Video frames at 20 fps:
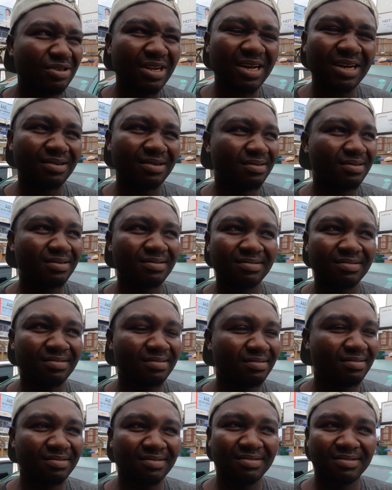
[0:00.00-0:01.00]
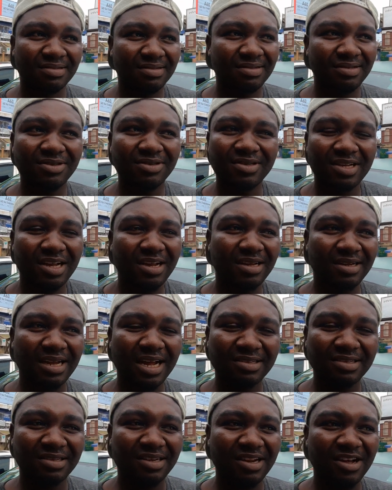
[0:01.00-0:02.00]
No. Those
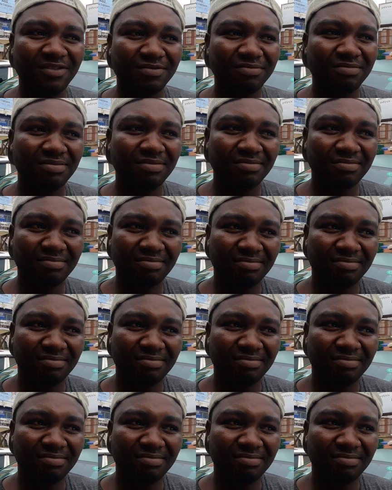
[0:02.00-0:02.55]
are as in I've...